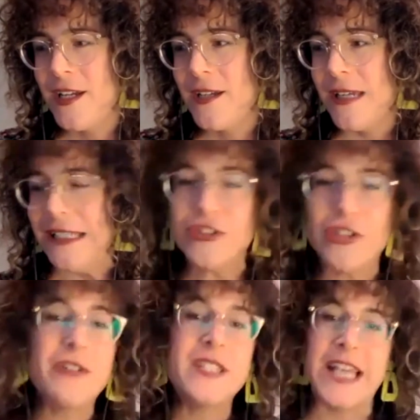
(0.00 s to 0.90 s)

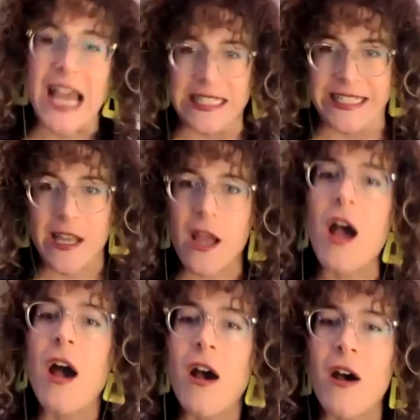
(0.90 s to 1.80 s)
introduce the idea
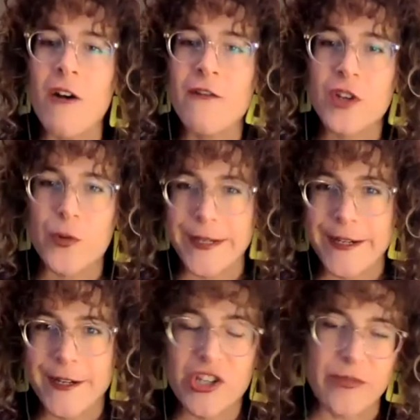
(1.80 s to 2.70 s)
of
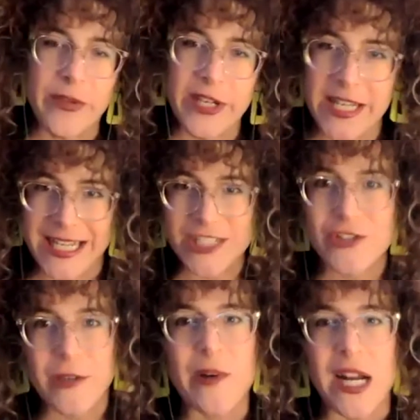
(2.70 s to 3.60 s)
queer community
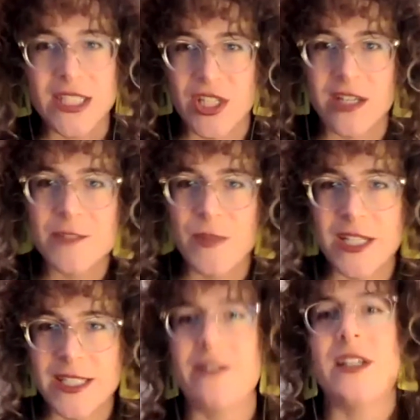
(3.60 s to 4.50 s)
history projects,
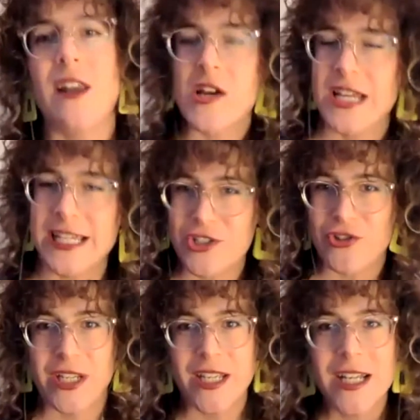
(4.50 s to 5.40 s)
because there's a long
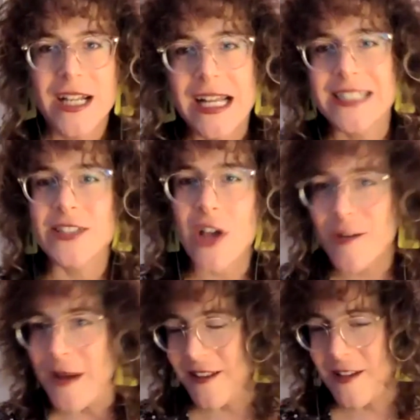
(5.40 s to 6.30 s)
history, as I talk
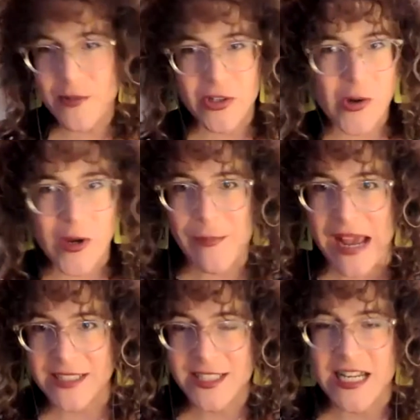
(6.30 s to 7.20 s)
about in the book, going
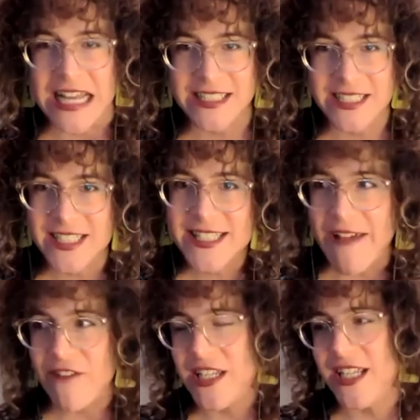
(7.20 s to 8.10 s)
back to the
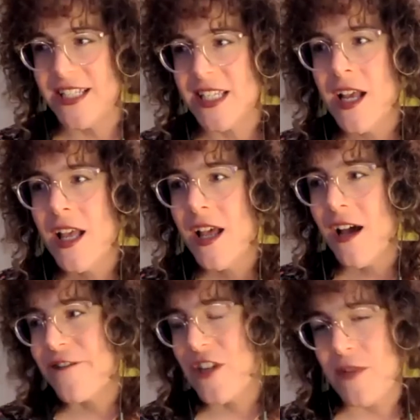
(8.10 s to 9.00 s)
1970s,
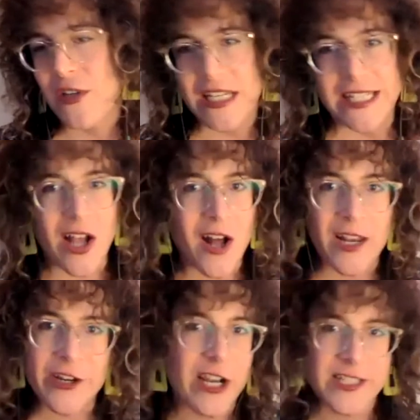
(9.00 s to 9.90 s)
of communities all
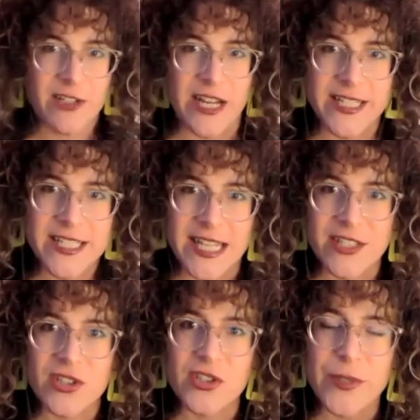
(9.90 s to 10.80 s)
across the United
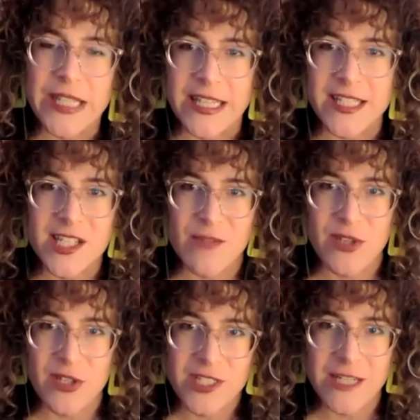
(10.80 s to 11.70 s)
States doing these
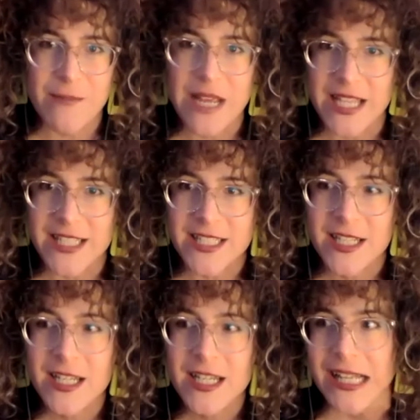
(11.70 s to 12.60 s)
community-based
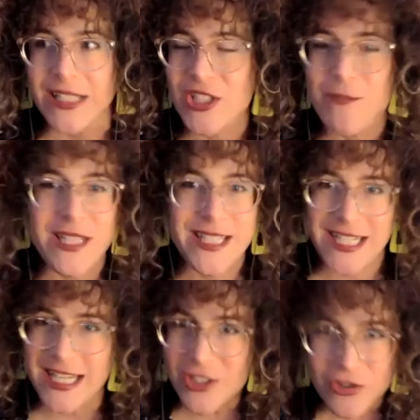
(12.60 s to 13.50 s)

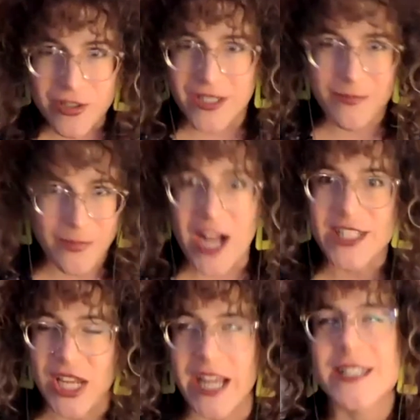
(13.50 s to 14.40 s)
LGBT history
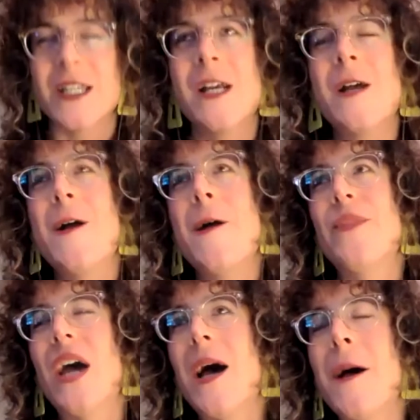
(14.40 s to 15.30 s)
projects.
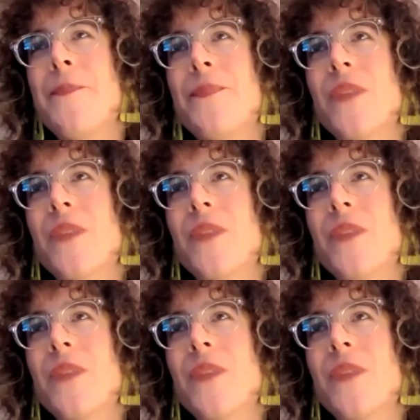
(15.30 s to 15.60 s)
Although